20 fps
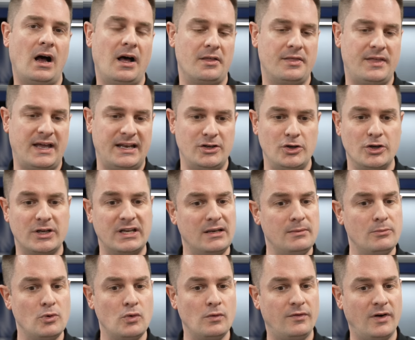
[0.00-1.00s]
Then you can
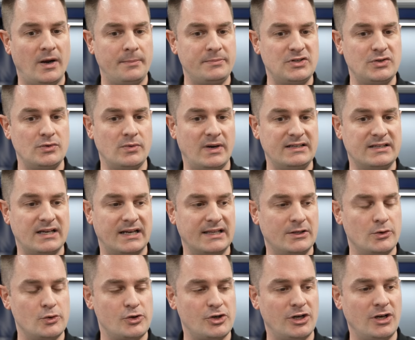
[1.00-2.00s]
move up to a
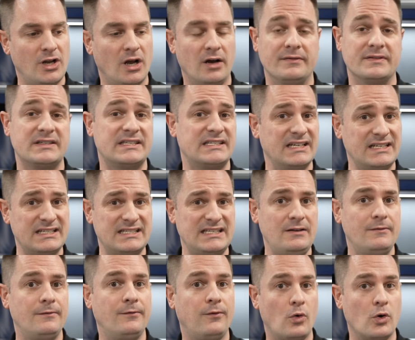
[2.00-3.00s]
dilution of
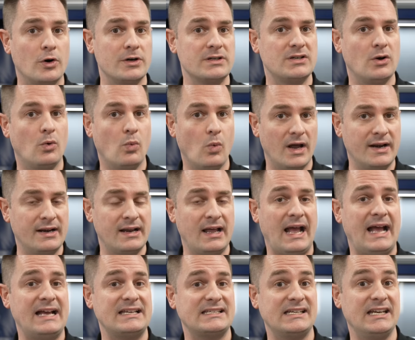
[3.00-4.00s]
64:1
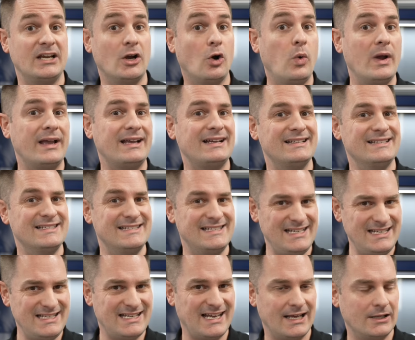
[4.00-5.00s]
as a quick
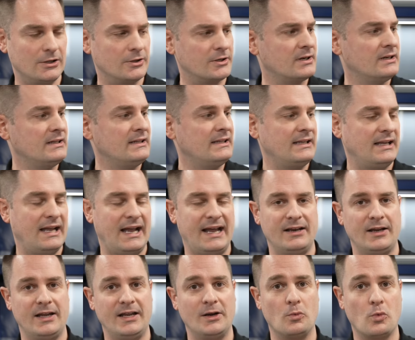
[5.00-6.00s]
detailer,
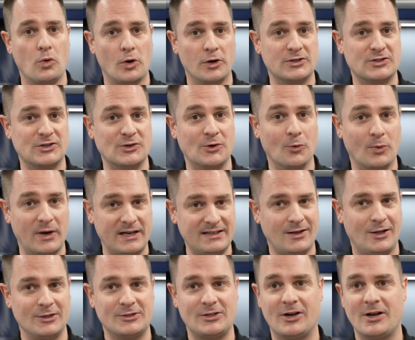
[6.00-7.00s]
and it works great.
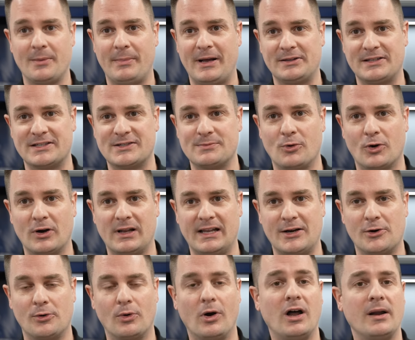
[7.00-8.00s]
I'll talk about this more
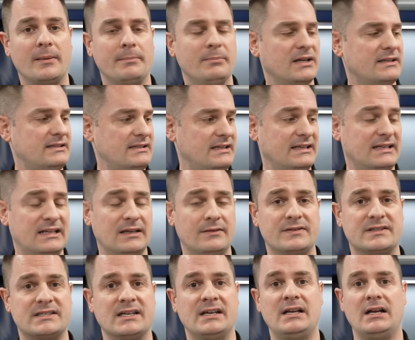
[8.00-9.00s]
later on, but it
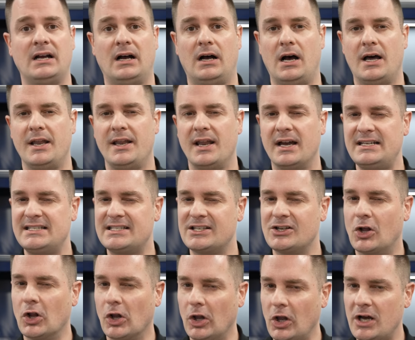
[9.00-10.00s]
gives a nice
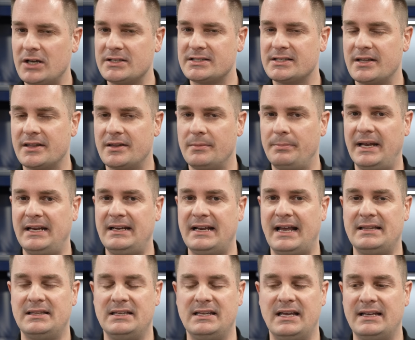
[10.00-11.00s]
gloss to the paint
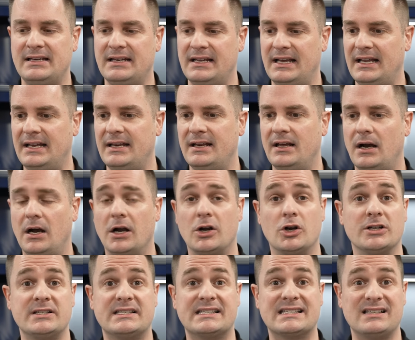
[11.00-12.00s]
at the end, and a
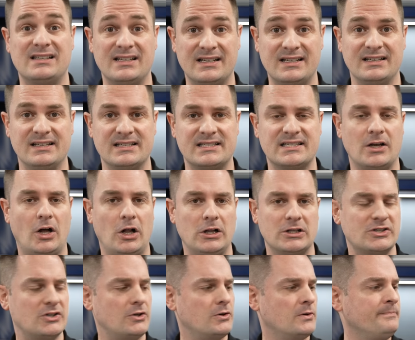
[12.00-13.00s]
good slickness
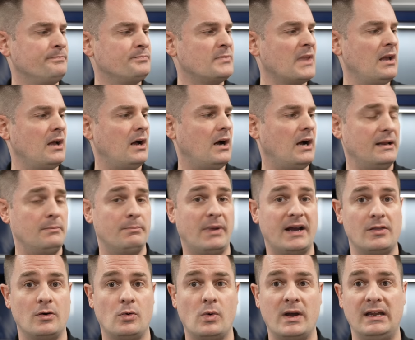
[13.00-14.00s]
also. And by
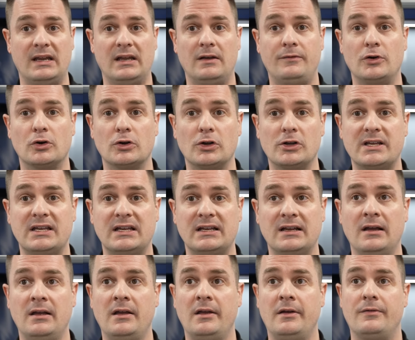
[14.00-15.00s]
the way, if you're
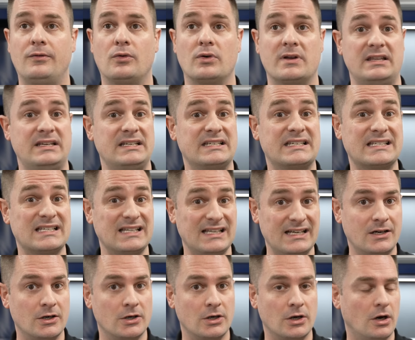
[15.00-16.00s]
looking for the
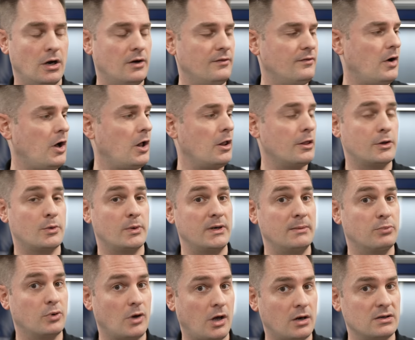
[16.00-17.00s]
slicker of all three
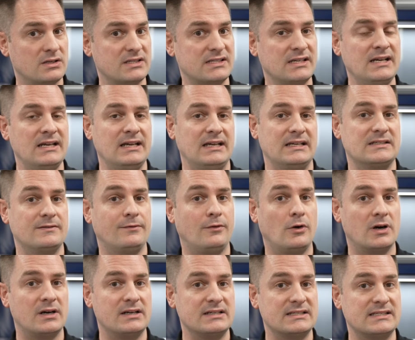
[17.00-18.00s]
products as
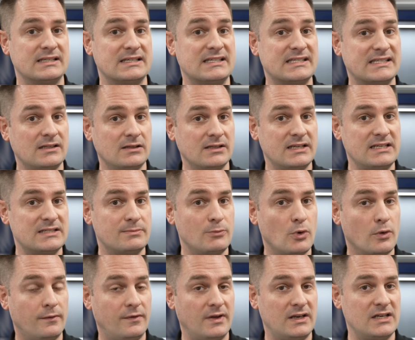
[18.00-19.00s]
far as silky
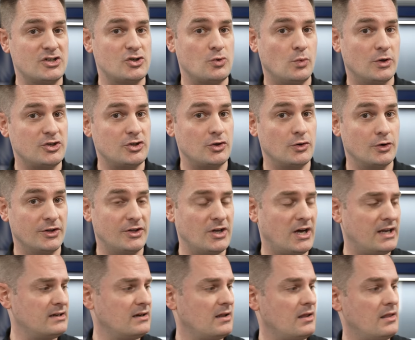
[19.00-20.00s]
smooth finish, once you're
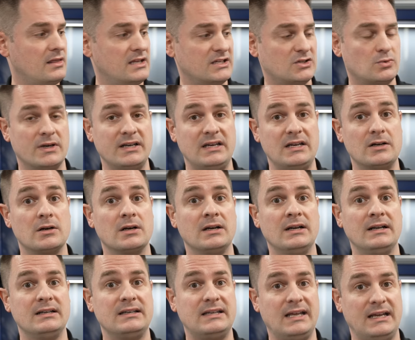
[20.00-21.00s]
done, this one here
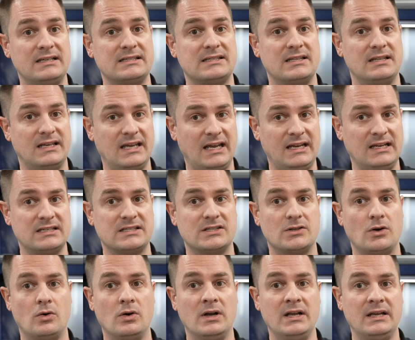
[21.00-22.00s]
takes the cake.
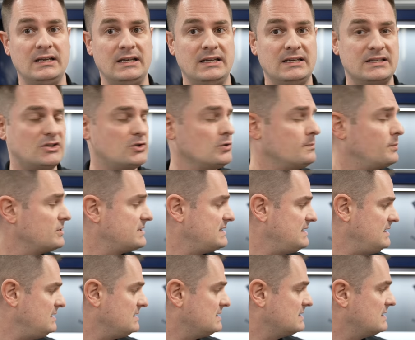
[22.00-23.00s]
So it
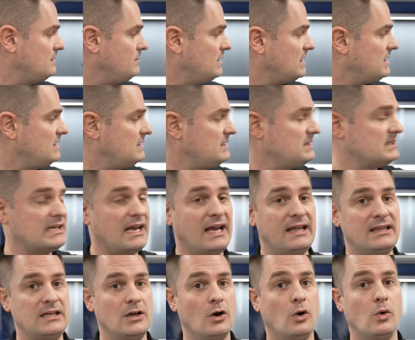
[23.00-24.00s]
supersedes the McKee's
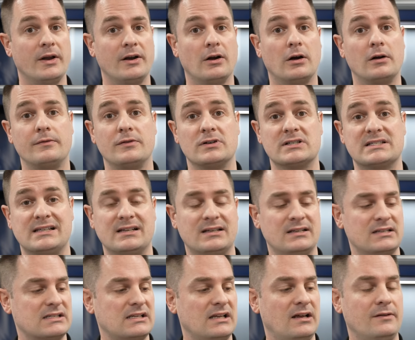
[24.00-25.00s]
and the ONR for
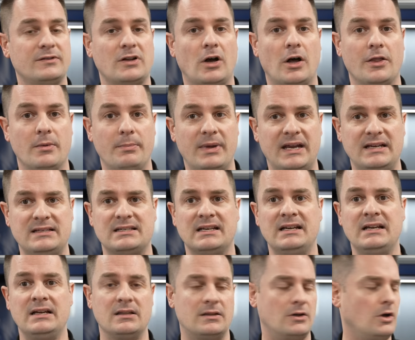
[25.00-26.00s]
slickness level. left on the paint.
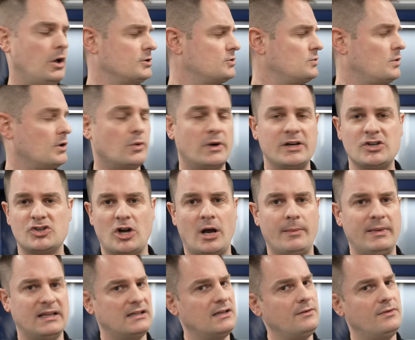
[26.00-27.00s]
They all do a great job
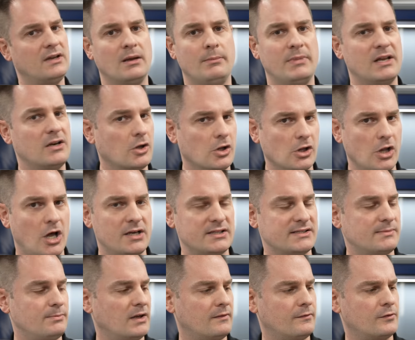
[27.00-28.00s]
at leaving a bit of gloss,
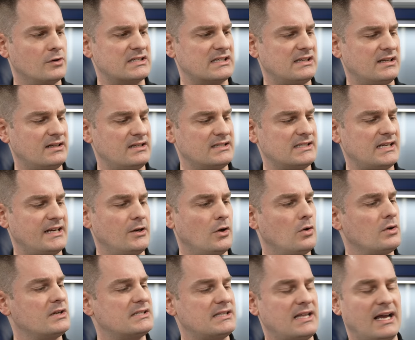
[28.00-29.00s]
but for slickness, I
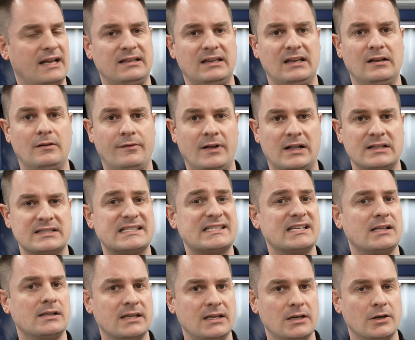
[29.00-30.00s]
noticed that it felt
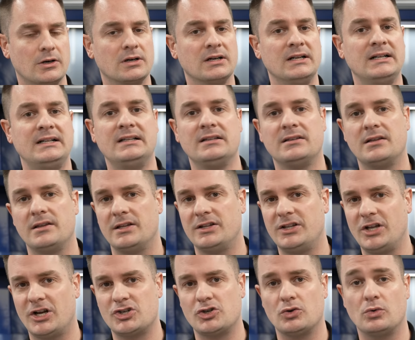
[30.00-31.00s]
silkier to the
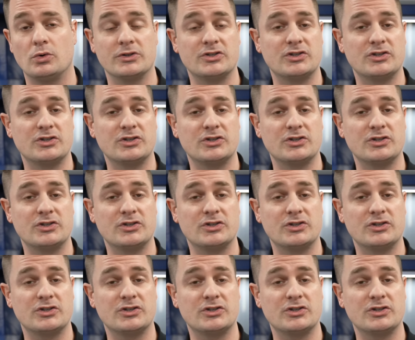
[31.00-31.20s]
touch or